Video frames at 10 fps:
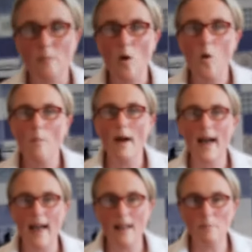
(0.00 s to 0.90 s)
home
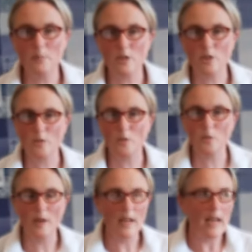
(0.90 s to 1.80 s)
help
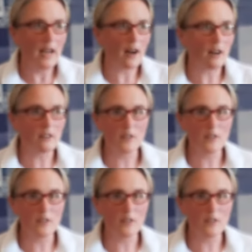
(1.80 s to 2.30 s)
to our